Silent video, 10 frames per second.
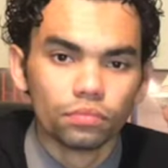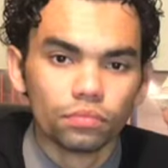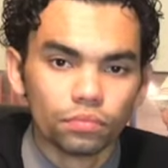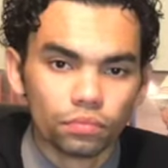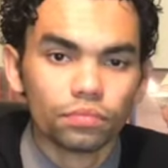
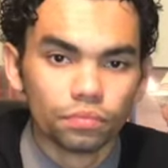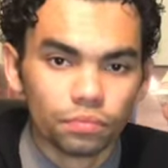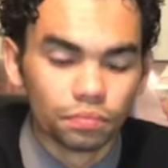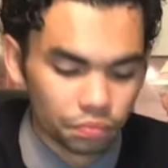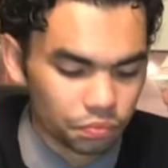
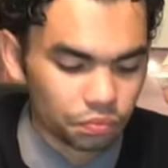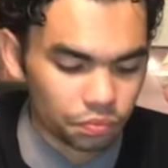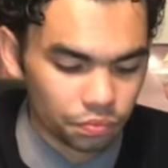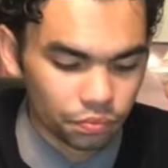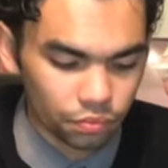
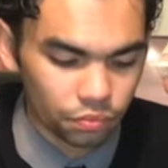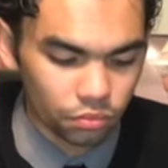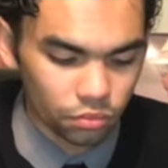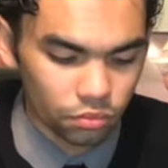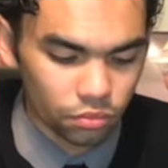
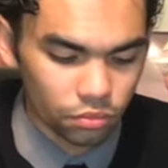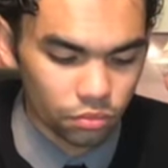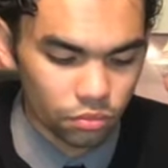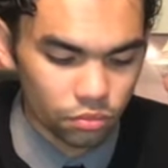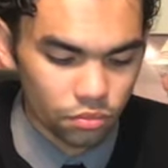
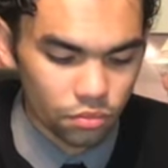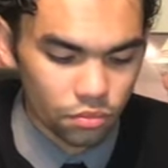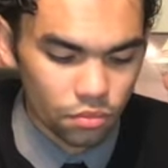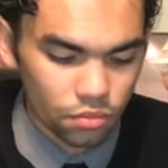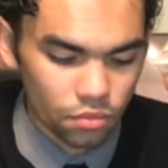
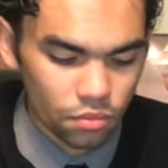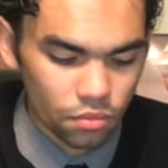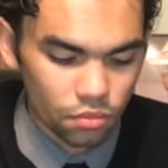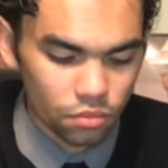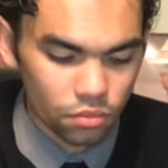
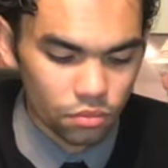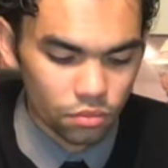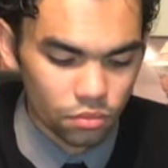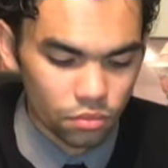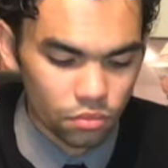
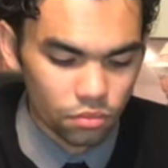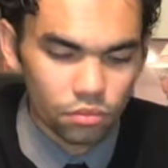No words are spoken by the person on screen.